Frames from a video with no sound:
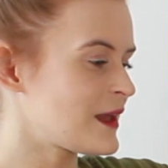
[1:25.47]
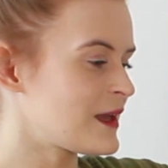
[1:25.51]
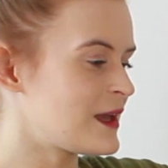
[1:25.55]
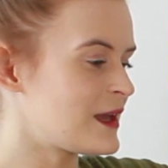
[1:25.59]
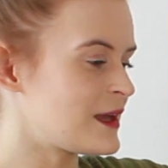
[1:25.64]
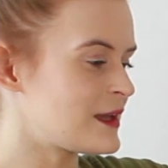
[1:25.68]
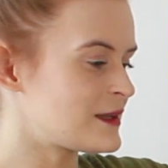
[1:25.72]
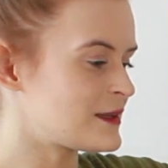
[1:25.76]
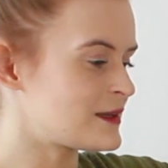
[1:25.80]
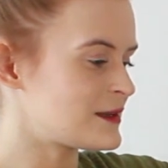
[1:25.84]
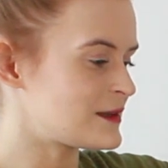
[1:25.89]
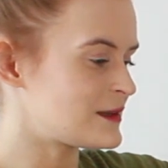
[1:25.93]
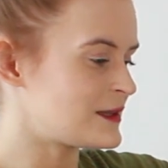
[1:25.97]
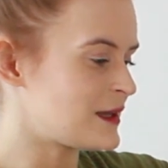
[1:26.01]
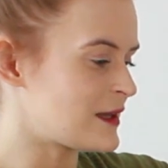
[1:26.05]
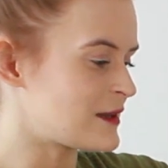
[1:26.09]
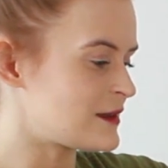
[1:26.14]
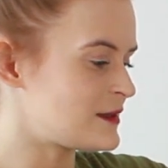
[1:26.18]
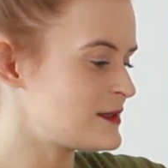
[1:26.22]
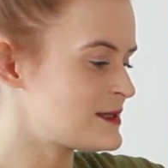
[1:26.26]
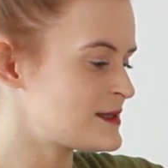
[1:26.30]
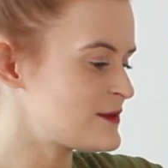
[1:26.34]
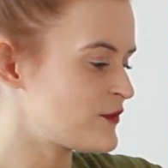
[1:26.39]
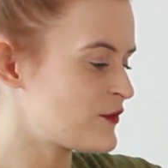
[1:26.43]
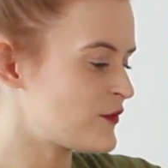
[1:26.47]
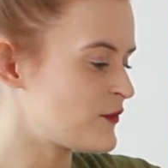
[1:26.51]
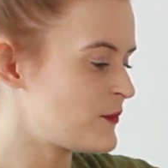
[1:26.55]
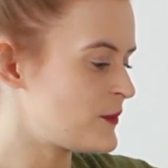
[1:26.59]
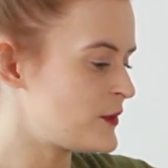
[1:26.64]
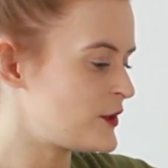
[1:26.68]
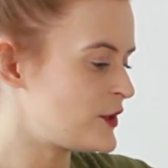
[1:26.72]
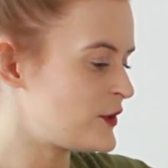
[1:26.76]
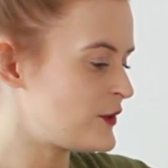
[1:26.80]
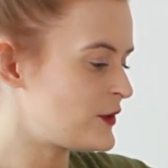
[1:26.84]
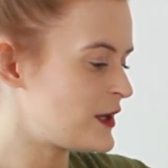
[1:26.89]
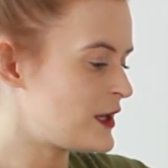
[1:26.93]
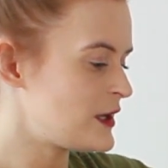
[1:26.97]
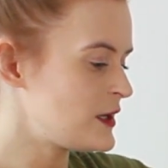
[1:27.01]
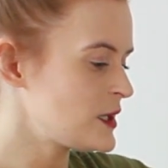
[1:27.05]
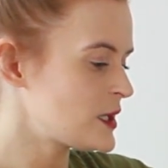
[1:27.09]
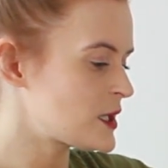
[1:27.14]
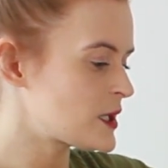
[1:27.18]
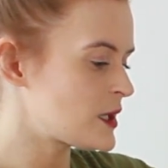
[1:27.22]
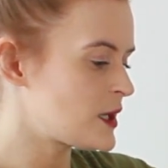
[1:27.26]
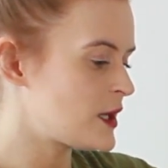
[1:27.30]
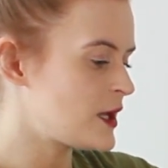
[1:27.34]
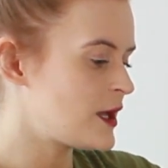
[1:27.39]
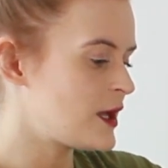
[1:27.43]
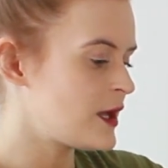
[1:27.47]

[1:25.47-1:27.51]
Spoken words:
And yeah, these are from New Look.